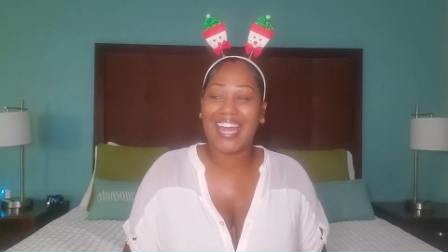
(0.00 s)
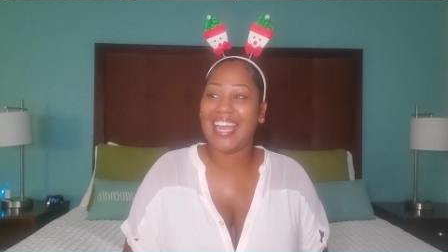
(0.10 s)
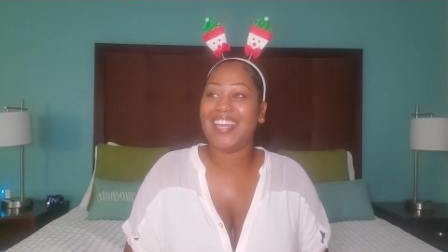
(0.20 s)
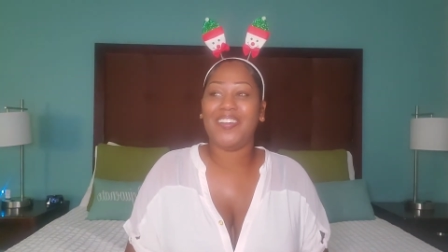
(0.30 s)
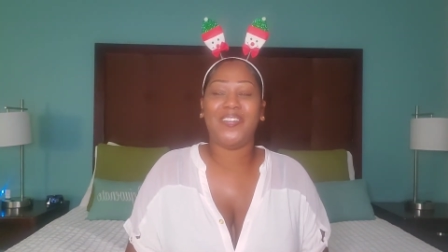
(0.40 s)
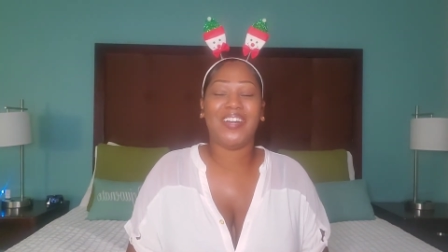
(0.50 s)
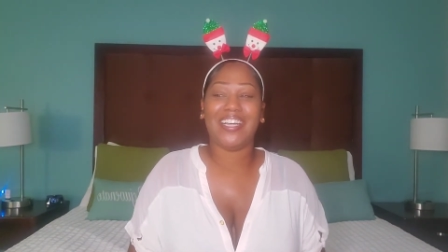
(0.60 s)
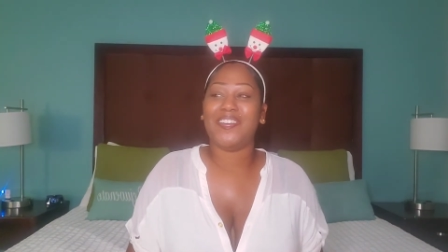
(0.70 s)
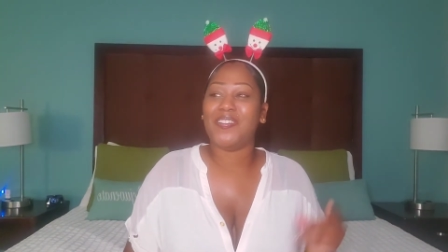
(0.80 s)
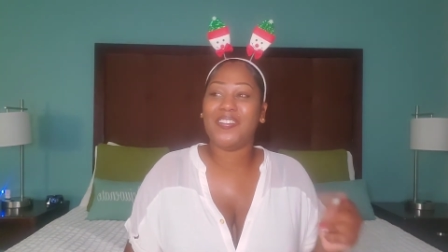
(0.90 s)
Like,
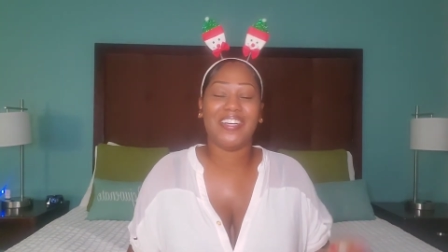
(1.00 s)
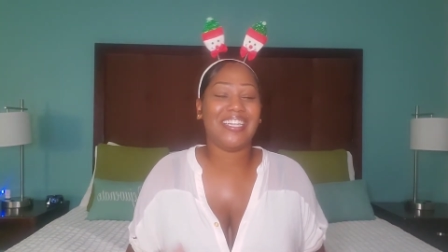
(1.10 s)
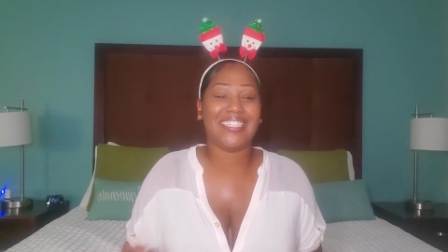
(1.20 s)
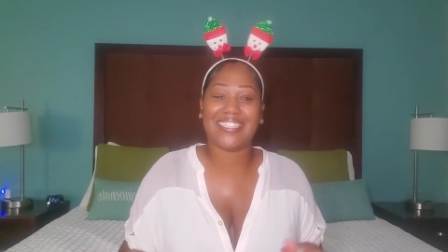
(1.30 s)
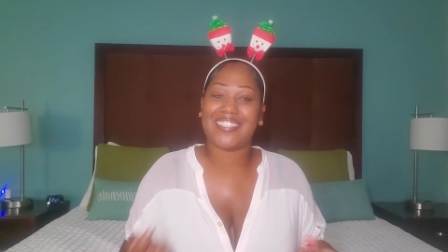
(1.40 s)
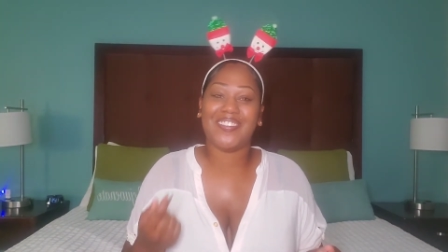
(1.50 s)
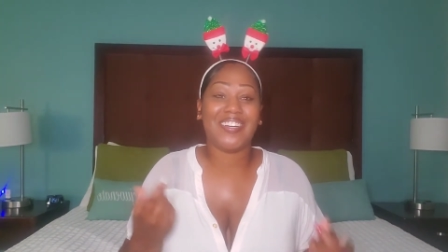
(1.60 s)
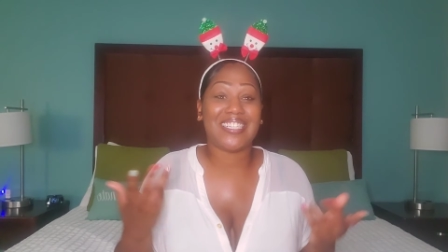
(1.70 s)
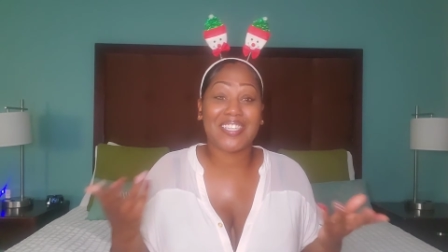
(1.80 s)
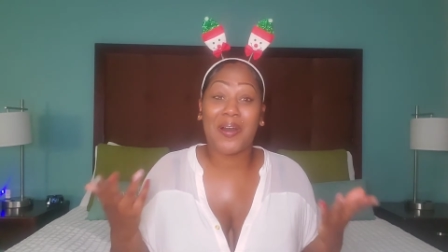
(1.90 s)
what, what's,
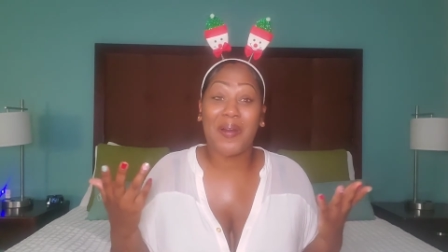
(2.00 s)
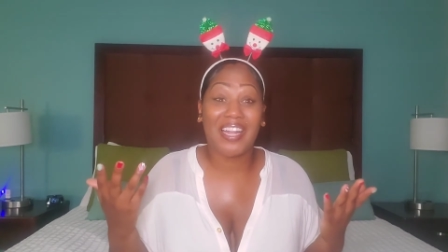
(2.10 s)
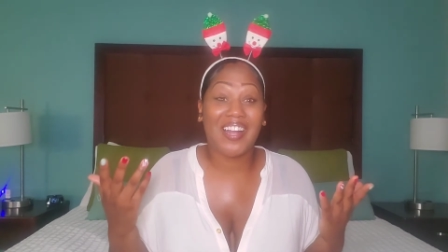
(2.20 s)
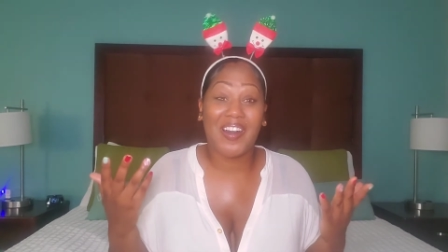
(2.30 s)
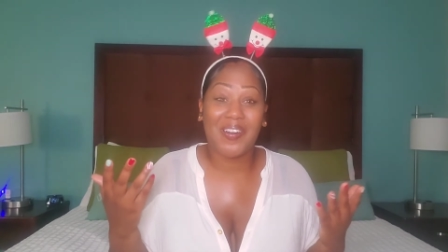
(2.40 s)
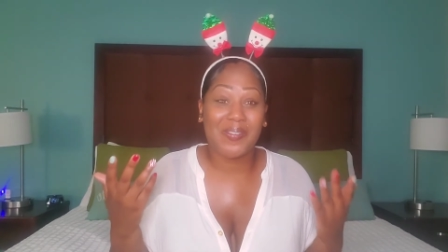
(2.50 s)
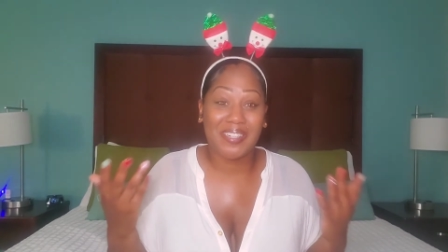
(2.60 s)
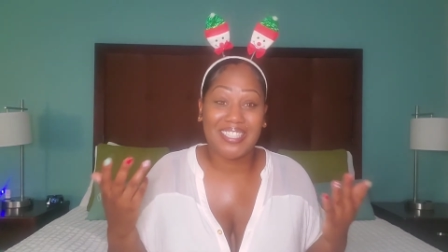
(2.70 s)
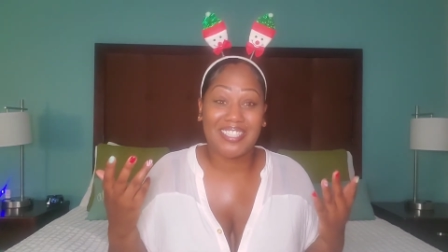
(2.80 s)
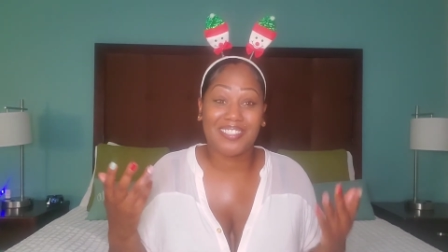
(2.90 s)
what's going on
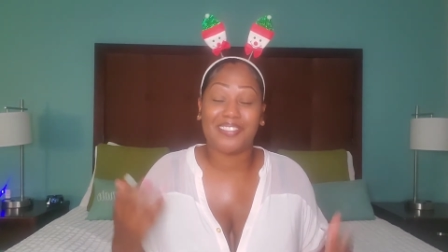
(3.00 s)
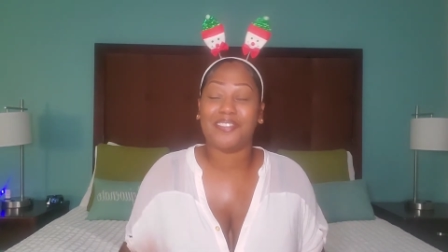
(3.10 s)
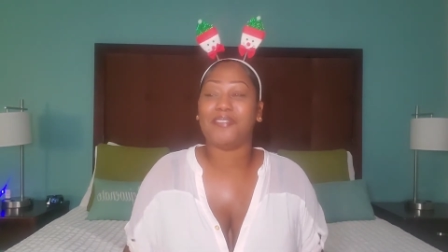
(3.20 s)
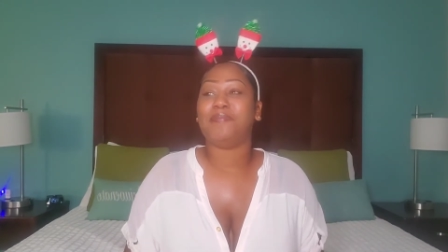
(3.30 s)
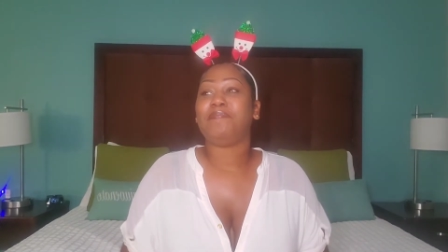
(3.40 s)
with you?